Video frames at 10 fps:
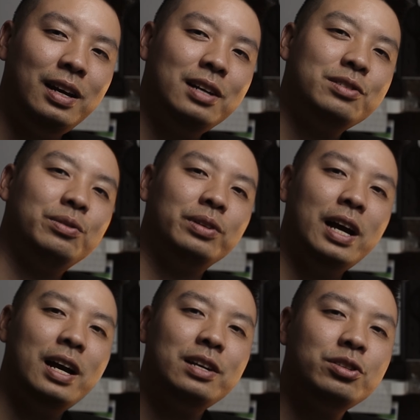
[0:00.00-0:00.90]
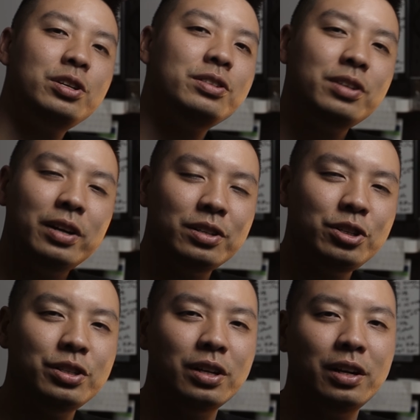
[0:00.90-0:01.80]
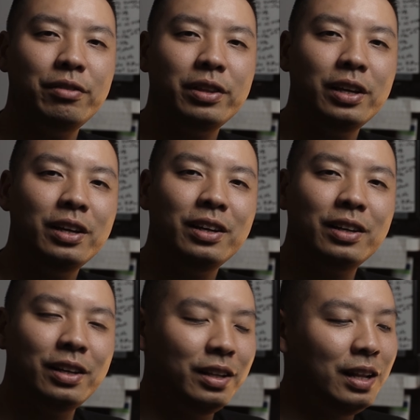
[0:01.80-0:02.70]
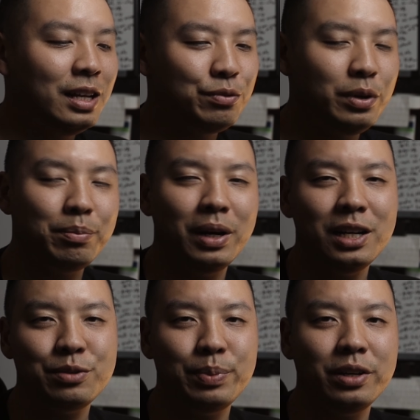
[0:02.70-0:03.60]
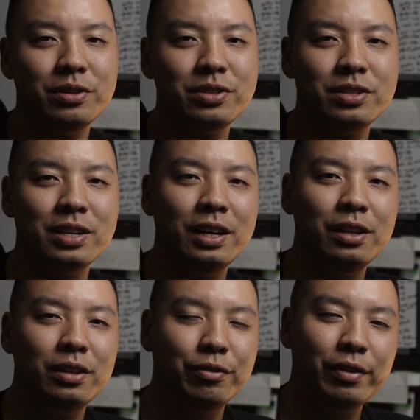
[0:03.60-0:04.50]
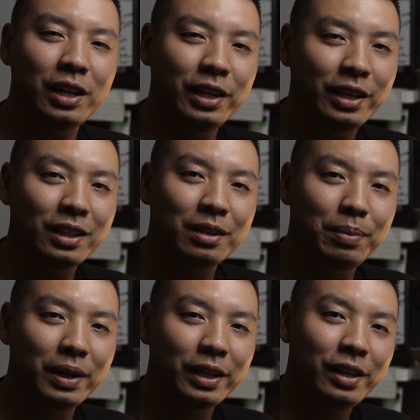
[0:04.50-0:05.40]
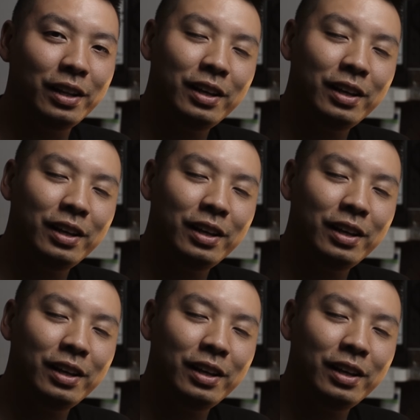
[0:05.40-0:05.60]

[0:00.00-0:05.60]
How's it going, guys? Cheese here at Cheese on Everything, and last week my speakers decided to finally kick the bucket.